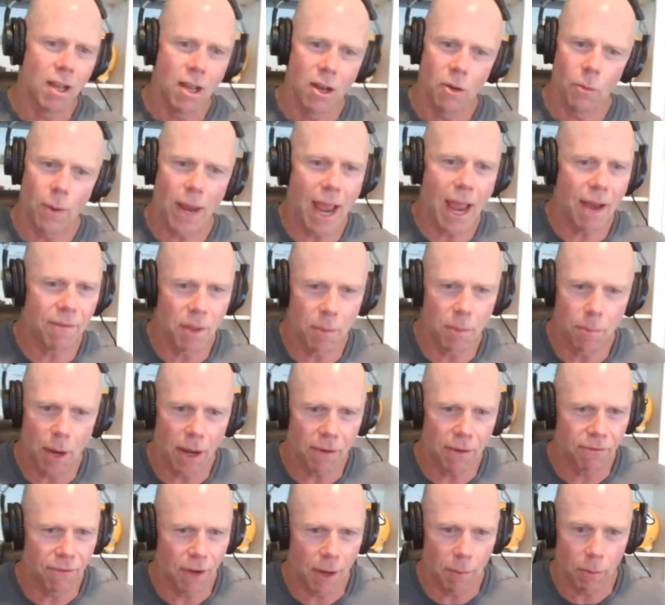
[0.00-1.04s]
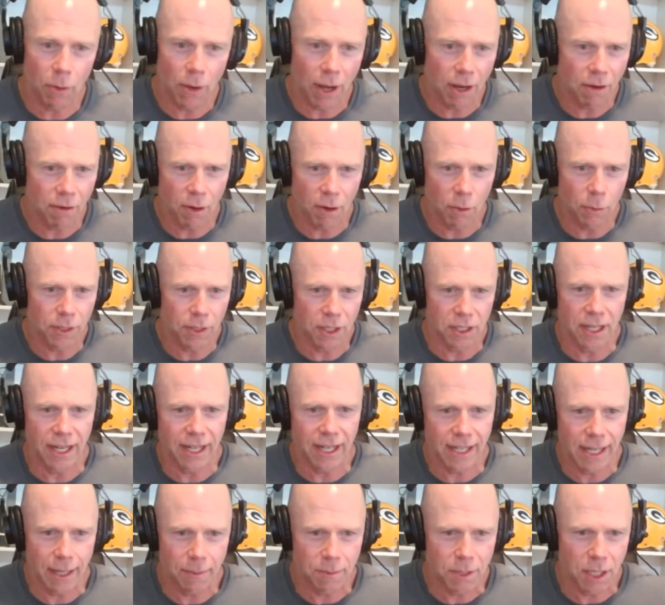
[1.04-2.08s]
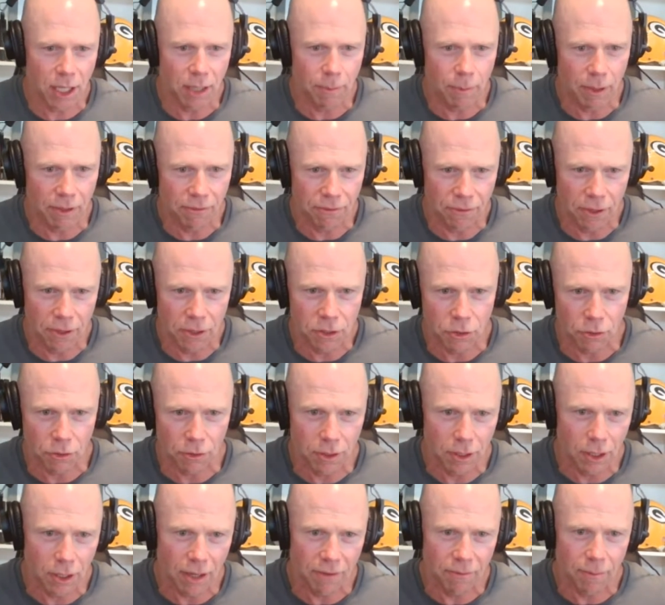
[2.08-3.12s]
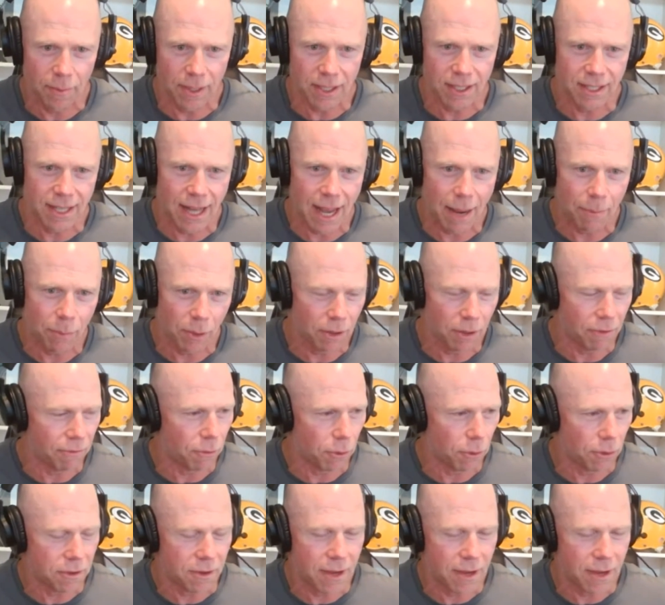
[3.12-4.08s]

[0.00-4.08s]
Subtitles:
we have the butt fumble. I don't know what the nickname is going to be for the Jordan Love missnap on the fourth